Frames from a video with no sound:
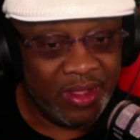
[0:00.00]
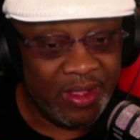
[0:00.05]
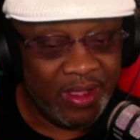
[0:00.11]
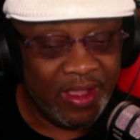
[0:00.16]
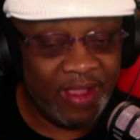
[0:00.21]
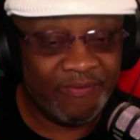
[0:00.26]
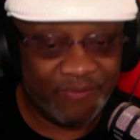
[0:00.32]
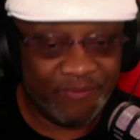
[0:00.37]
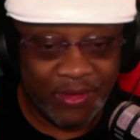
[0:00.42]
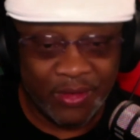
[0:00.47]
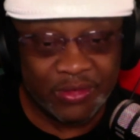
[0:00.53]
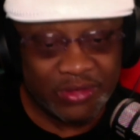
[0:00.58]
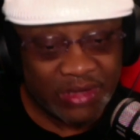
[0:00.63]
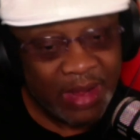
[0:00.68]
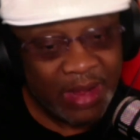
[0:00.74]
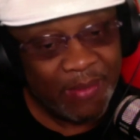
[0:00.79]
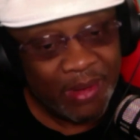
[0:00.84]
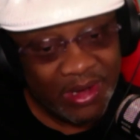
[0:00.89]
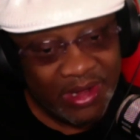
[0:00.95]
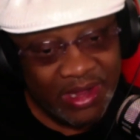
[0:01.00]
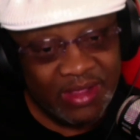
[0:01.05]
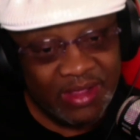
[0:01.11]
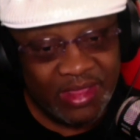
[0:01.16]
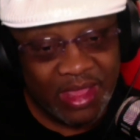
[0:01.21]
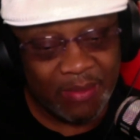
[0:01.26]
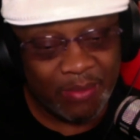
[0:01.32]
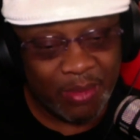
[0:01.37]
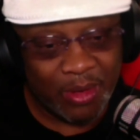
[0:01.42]
at first I
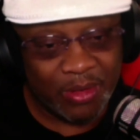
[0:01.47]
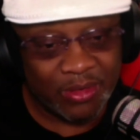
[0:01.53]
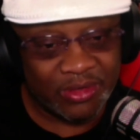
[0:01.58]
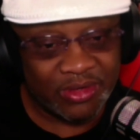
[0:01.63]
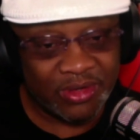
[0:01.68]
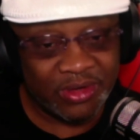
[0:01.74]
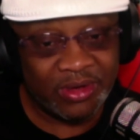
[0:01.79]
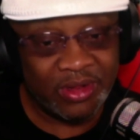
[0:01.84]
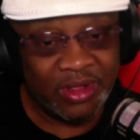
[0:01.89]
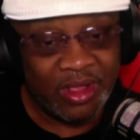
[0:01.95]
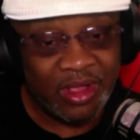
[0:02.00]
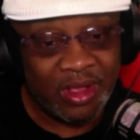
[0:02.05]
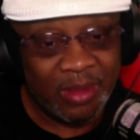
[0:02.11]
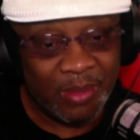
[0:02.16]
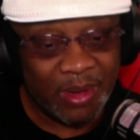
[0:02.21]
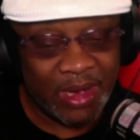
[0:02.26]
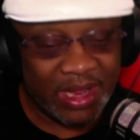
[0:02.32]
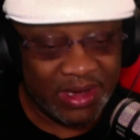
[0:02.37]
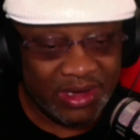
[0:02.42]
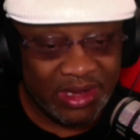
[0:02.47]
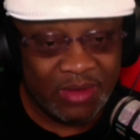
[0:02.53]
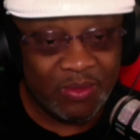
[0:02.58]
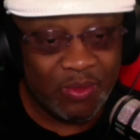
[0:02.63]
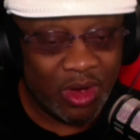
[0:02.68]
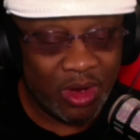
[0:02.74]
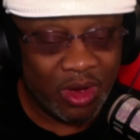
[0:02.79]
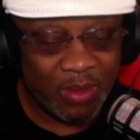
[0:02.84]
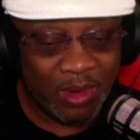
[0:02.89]
believed that person, but I didn't
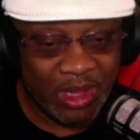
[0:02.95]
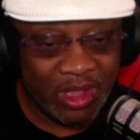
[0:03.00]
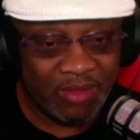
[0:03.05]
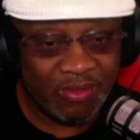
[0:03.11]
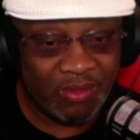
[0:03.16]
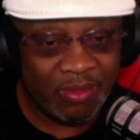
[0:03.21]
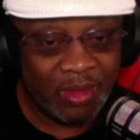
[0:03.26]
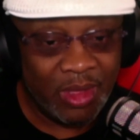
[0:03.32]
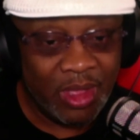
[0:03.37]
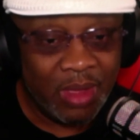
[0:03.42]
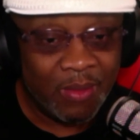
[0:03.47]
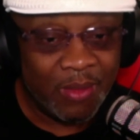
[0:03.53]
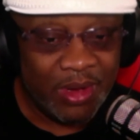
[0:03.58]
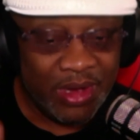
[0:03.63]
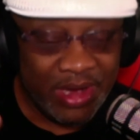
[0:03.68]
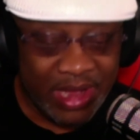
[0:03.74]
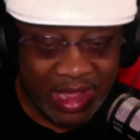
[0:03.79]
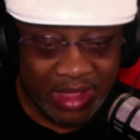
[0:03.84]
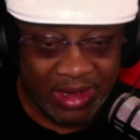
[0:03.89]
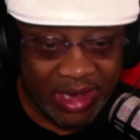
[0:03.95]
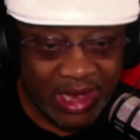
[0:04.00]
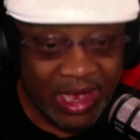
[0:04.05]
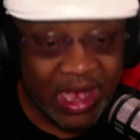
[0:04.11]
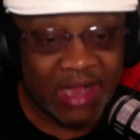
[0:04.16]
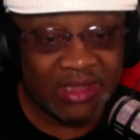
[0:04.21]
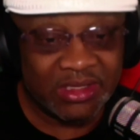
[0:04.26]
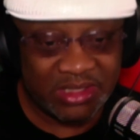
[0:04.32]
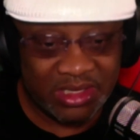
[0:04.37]
want to believe him. But now that
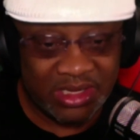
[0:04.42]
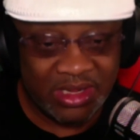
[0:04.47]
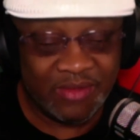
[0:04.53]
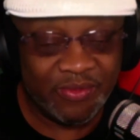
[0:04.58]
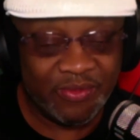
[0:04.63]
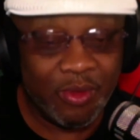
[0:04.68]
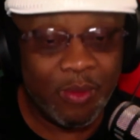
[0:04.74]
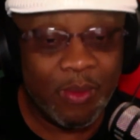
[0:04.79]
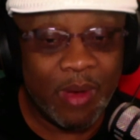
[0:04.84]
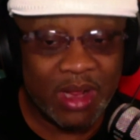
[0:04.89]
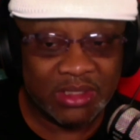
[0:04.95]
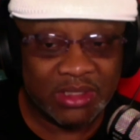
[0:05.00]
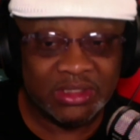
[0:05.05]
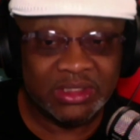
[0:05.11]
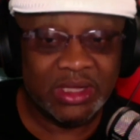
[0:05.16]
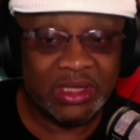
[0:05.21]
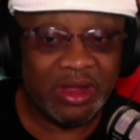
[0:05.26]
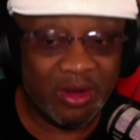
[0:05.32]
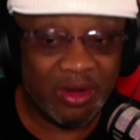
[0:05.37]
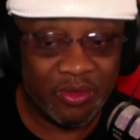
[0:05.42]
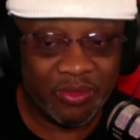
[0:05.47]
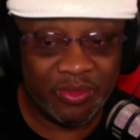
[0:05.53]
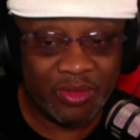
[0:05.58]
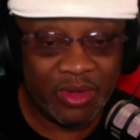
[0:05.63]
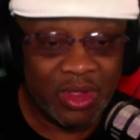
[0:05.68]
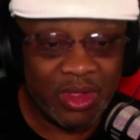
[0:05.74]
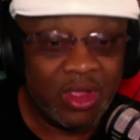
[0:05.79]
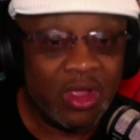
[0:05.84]
I see it for myself,
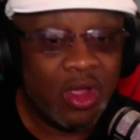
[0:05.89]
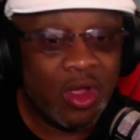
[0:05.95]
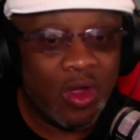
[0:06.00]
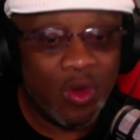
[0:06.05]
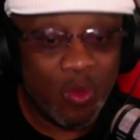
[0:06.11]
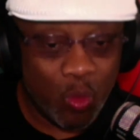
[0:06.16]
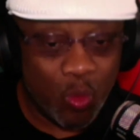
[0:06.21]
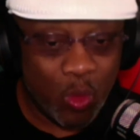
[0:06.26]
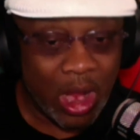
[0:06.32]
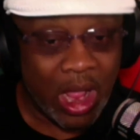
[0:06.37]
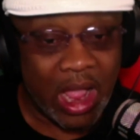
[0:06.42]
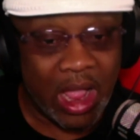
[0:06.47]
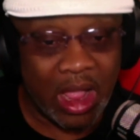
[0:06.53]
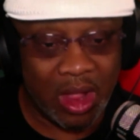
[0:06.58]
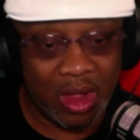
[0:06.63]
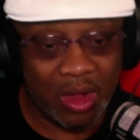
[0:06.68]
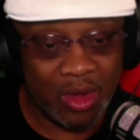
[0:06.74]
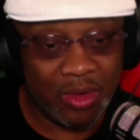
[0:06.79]
wow.